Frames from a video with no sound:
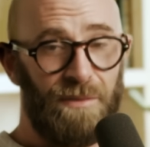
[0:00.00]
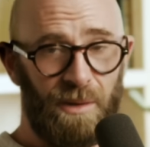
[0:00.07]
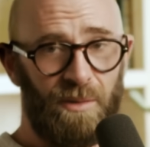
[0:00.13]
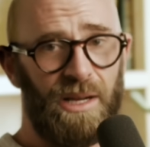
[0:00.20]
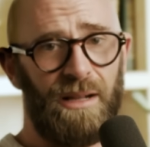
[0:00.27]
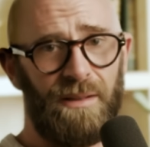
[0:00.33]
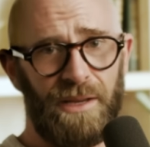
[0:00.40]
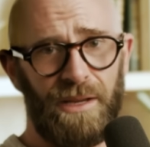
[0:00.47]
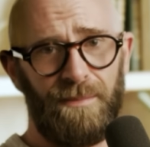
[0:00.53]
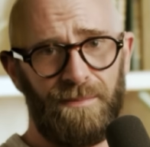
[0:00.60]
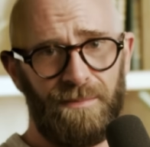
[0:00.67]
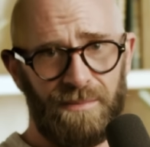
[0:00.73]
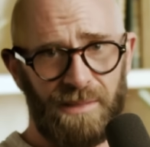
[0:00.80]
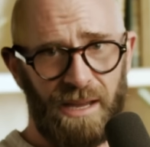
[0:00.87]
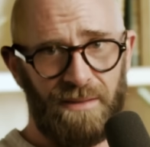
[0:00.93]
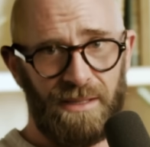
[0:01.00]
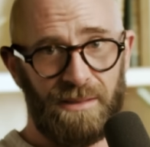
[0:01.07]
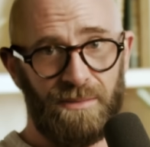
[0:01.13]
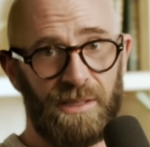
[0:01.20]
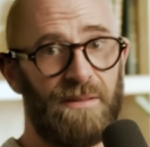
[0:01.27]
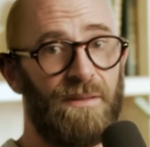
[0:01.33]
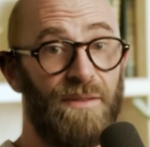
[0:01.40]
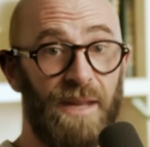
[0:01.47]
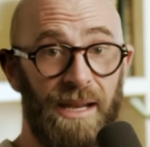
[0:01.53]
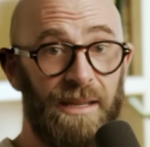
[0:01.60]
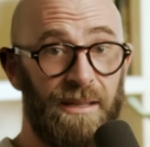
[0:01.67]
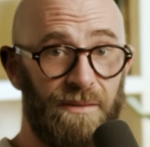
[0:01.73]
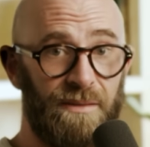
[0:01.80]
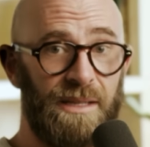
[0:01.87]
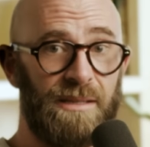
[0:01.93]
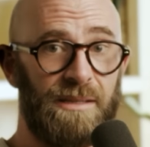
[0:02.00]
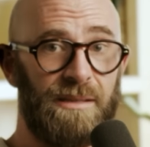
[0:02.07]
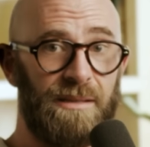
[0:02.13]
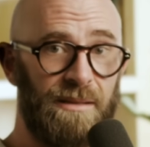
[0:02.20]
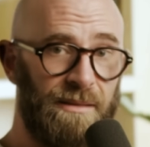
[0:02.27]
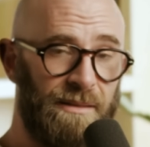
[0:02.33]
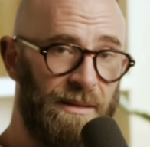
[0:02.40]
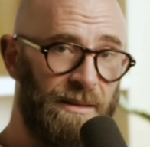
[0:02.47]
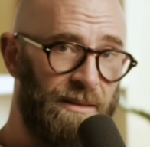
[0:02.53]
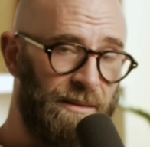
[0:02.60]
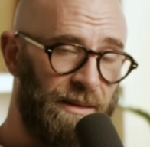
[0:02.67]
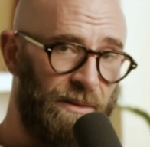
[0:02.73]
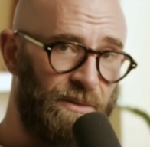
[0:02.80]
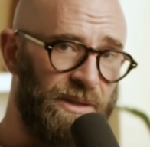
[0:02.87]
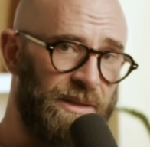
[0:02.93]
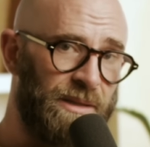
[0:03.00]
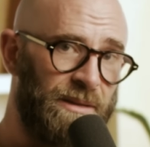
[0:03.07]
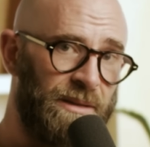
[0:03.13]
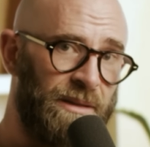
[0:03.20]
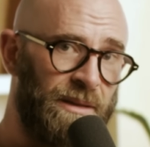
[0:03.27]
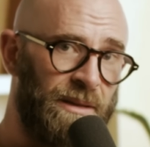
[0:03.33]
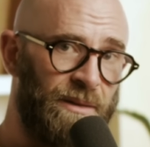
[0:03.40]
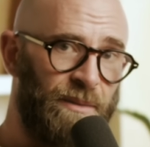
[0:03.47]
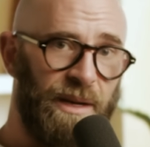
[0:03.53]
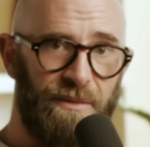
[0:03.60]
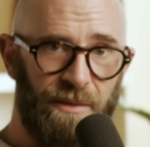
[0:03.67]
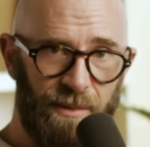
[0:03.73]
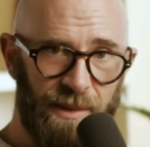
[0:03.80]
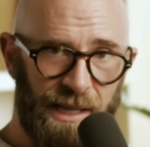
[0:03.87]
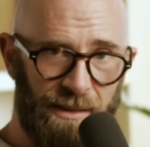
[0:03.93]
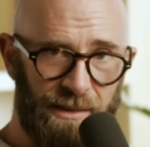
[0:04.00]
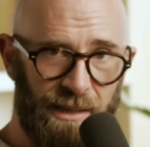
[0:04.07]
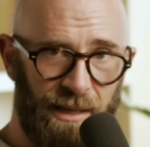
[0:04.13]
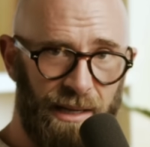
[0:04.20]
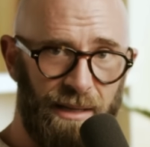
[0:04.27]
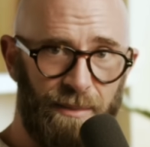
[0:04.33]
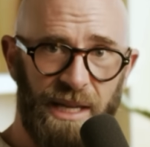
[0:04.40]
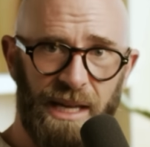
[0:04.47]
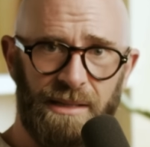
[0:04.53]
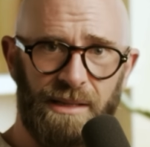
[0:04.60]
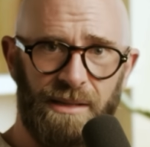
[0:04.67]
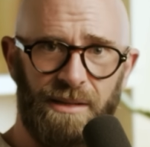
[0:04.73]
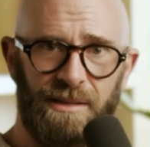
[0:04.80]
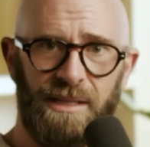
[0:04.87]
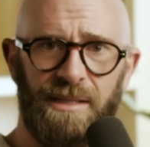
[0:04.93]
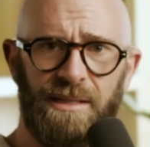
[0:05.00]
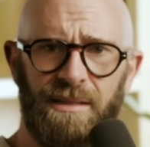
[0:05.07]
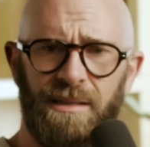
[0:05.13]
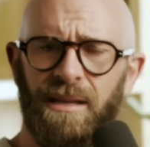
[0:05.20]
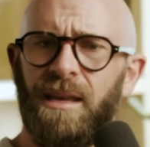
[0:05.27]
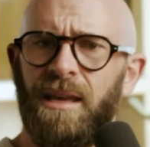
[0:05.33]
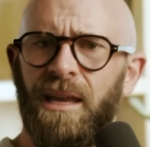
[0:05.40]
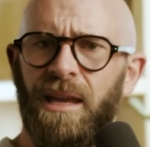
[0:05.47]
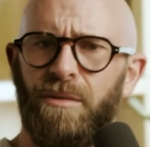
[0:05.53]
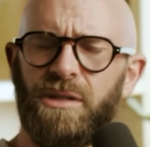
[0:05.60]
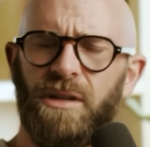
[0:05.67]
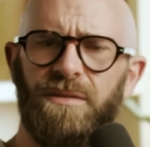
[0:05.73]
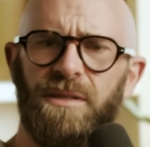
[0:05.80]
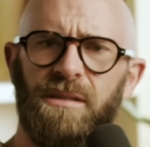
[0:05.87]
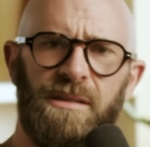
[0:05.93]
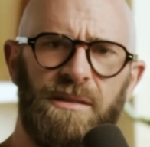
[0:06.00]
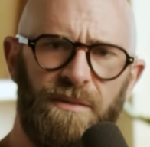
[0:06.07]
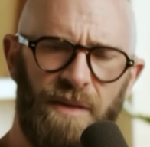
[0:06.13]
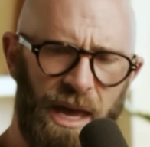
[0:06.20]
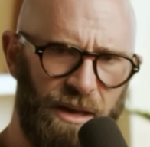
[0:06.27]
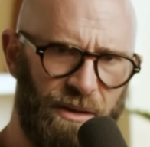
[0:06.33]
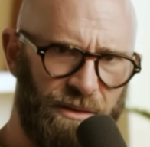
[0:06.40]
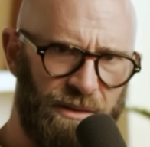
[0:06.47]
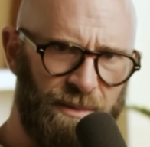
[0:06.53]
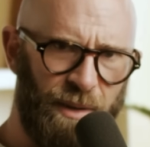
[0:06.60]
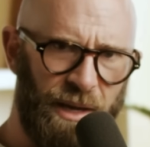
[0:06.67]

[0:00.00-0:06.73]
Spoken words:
For a while, though, Davis was fairly convinced that they would. Whenever he was outside, he began to notice that he was often surveilled